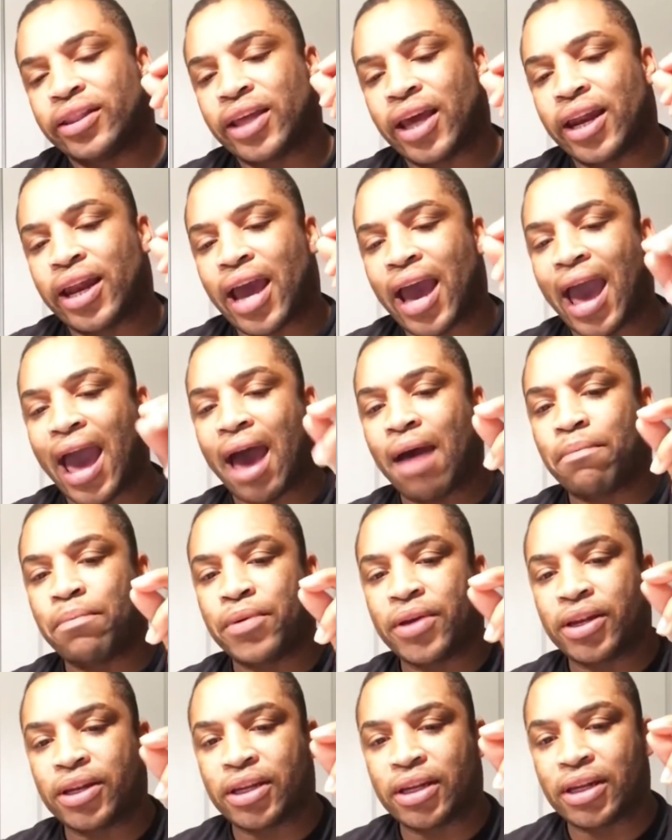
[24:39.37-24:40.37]
that
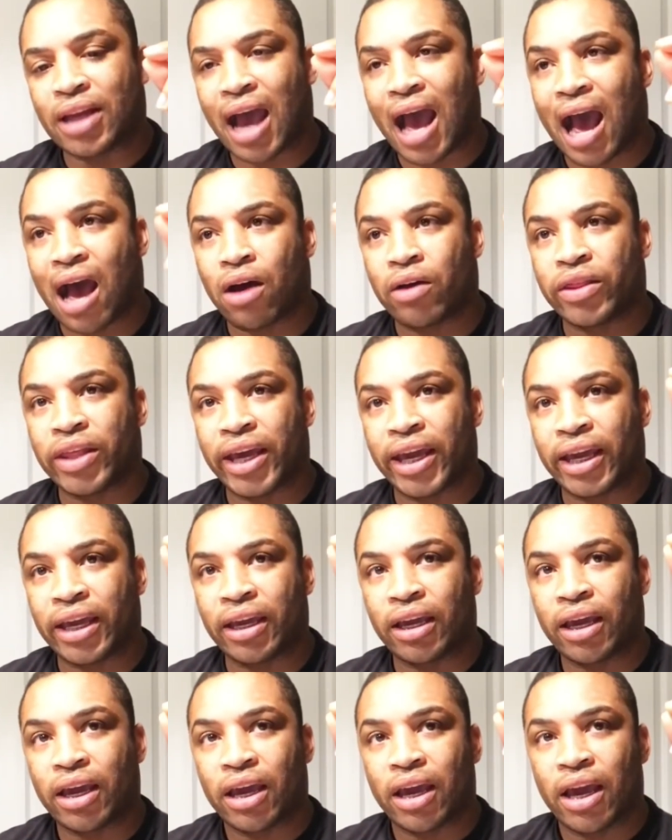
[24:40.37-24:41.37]
happened and
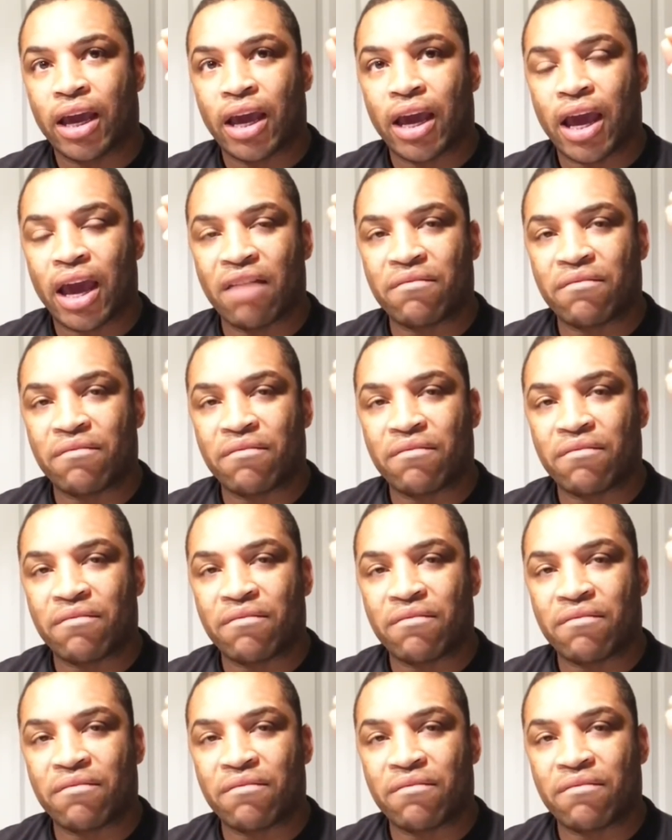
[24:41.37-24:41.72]
how they